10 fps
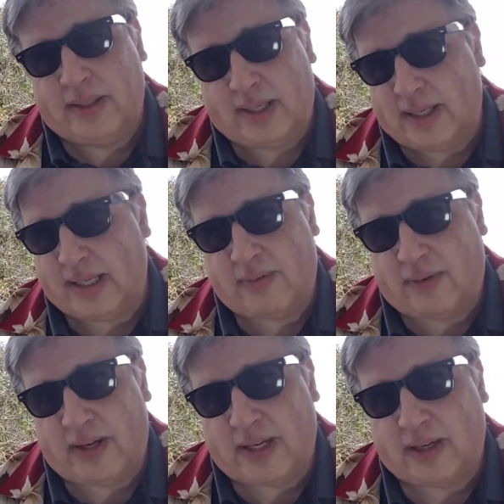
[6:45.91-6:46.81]
and that's
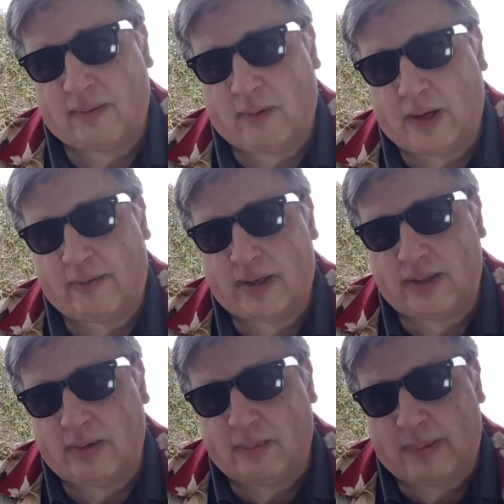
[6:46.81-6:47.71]
fine. Whatever
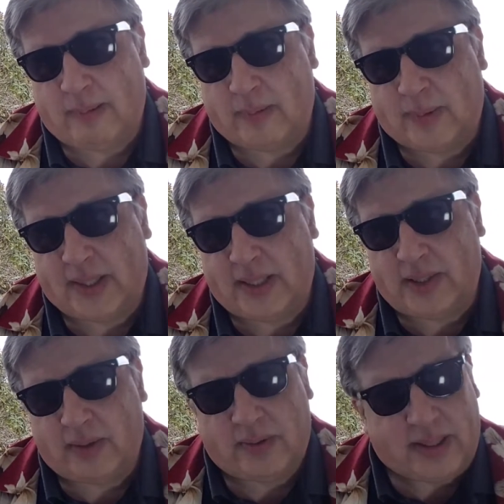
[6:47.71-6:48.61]
people want to
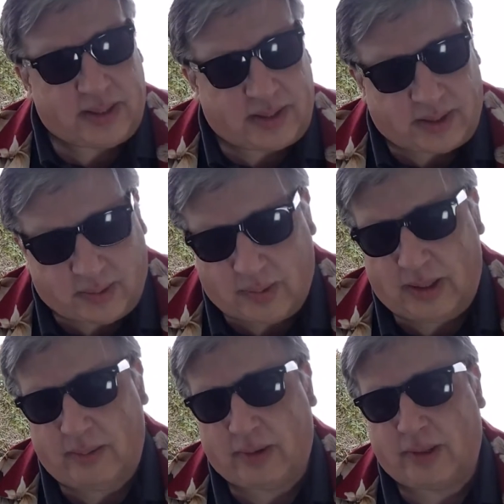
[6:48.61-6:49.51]
do, it
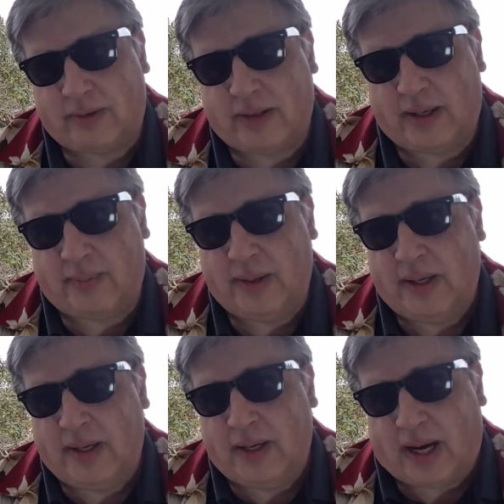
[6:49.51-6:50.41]
totally works for them.
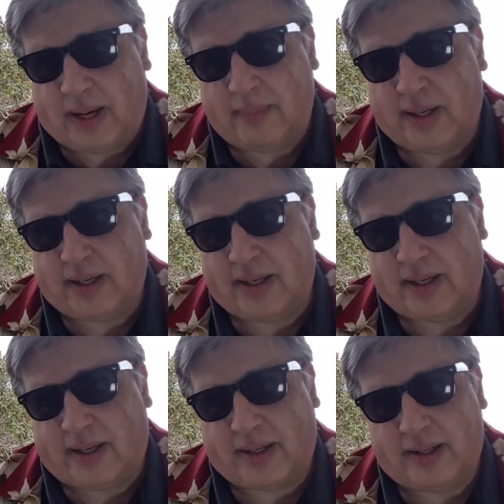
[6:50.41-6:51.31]
I'm not going to
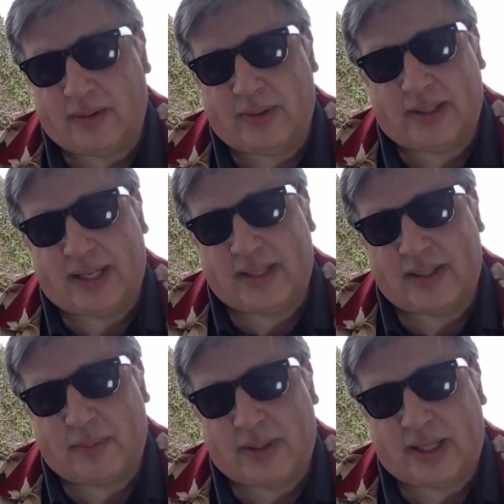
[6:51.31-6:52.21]
argue against
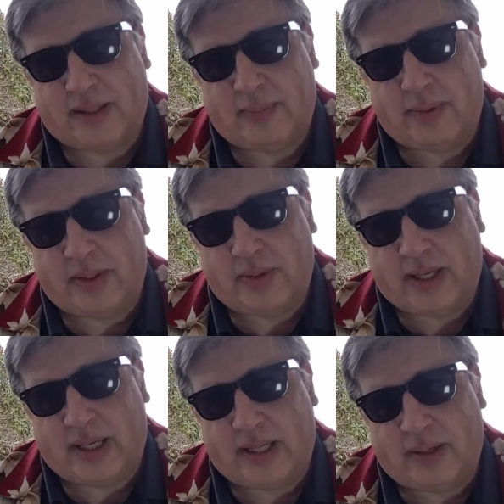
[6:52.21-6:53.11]
them or tell them they're doing
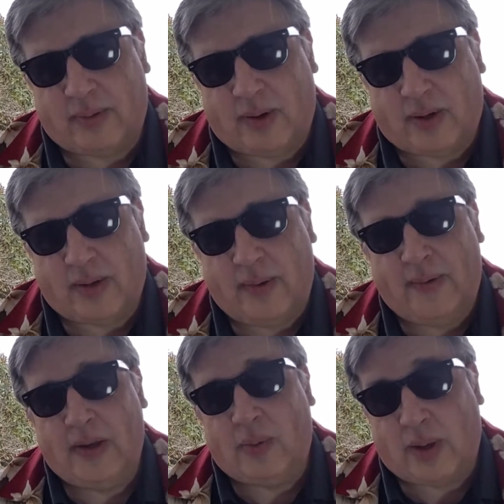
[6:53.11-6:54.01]
anything wrong.
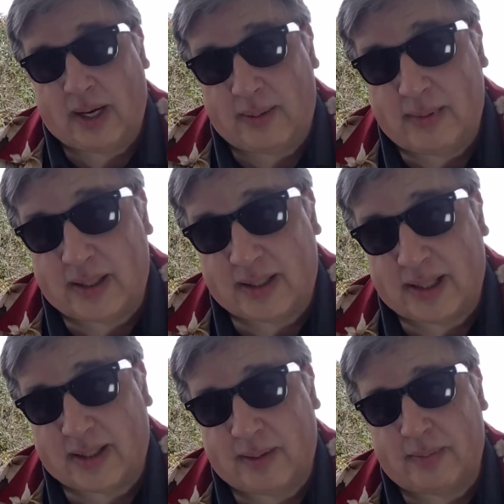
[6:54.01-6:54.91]
What I am going to
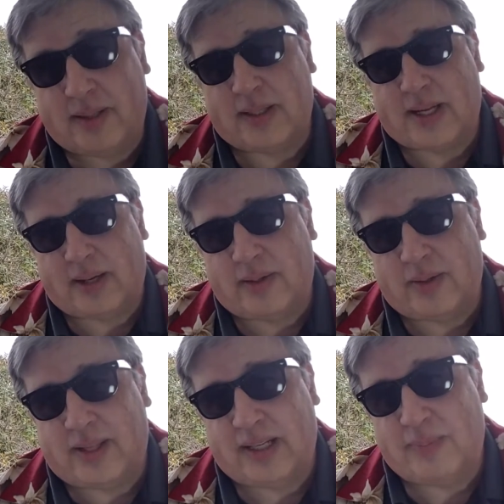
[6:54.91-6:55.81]
tell them is how to do
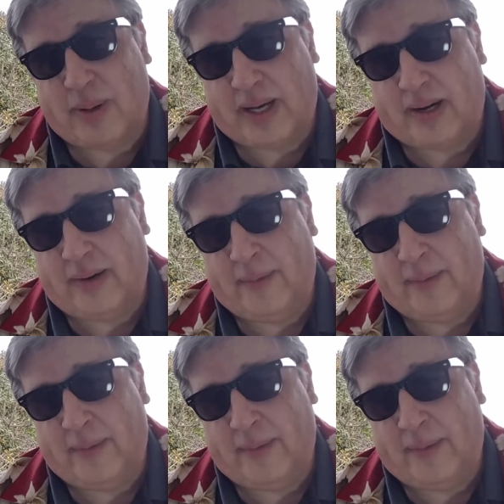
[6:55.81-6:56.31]
things better.